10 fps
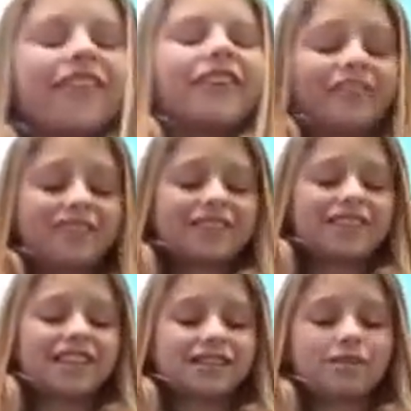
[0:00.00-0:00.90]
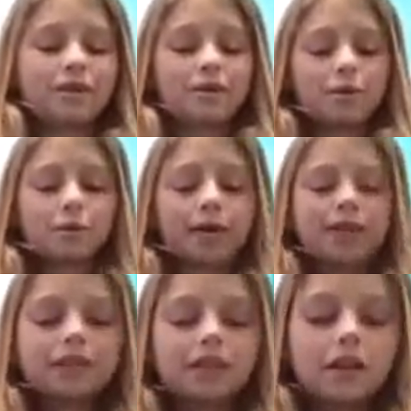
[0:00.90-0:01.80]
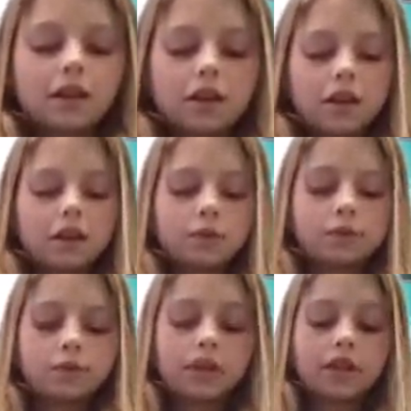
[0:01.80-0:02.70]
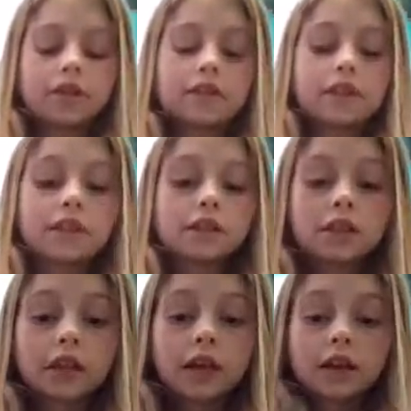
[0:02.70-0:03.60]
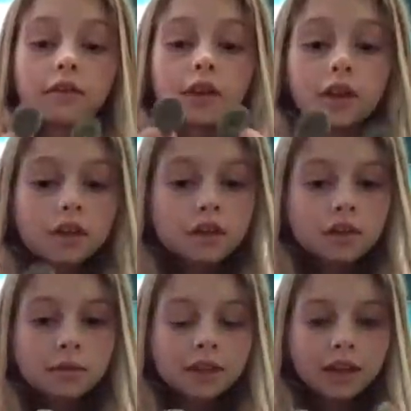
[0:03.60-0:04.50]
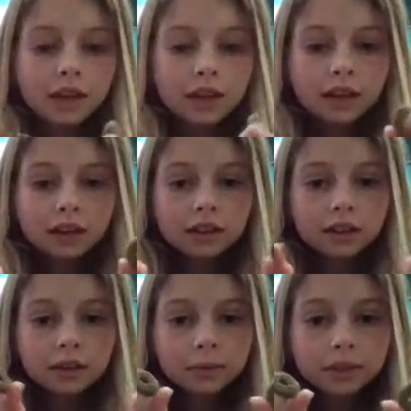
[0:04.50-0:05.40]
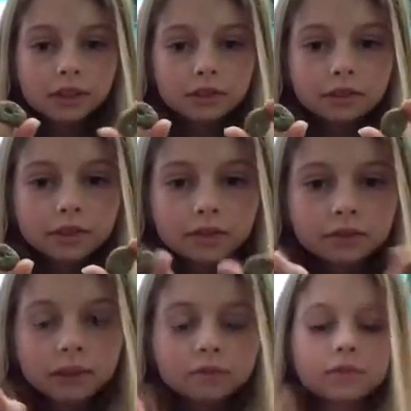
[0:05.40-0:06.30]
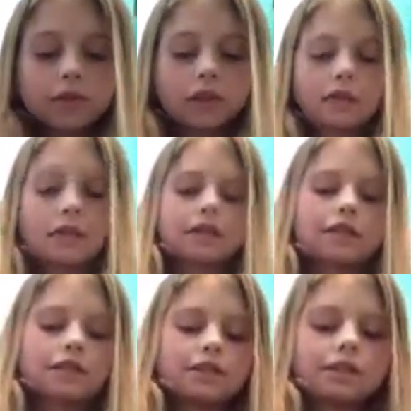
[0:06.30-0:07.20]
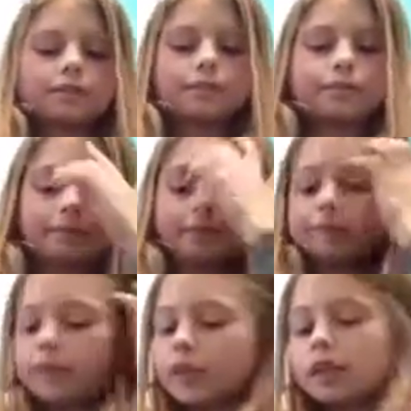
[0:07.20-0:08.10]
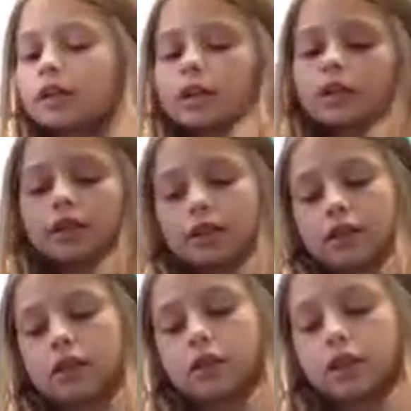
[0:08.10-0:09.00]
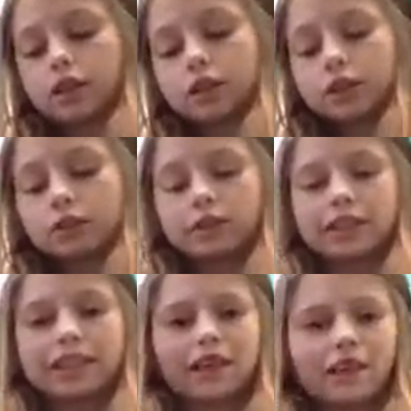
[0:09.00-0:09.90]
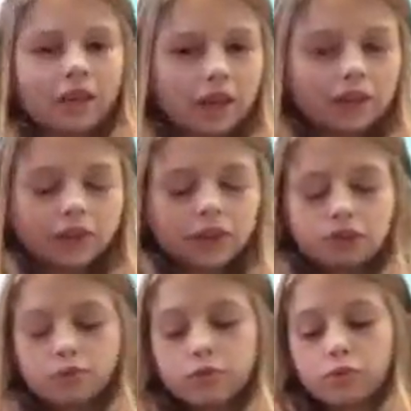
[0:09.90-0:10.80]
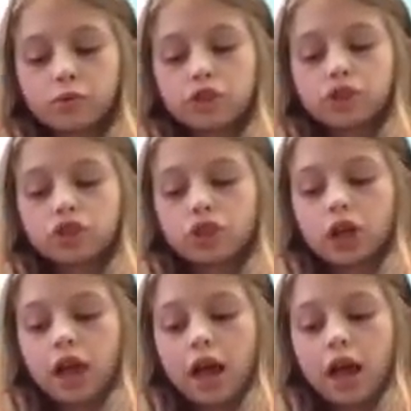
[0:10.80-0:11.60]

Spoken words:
on the size of your rabbit or weight. So I love these things. They have Timothy hay in them and stuff. So I love these things. And then also is alfalfa cubes, which